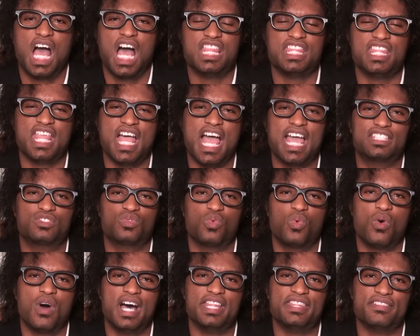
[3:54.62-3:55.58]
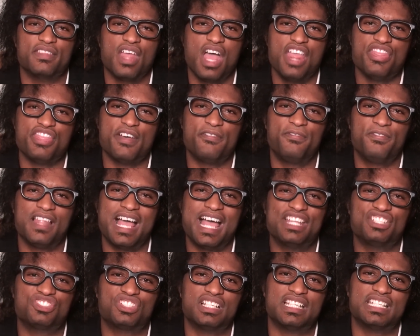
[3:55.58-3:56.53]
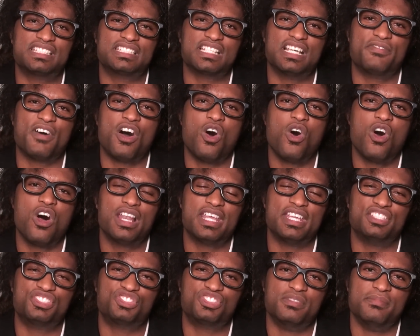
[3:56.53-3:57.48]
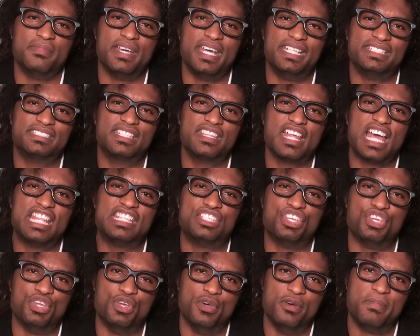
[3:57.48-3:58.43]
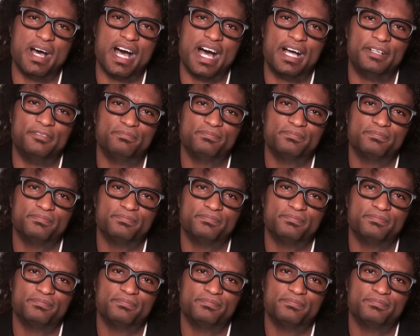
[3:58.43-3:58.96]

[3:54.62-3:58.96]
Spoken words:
Next one, the flatulent of all instruments, the tuba.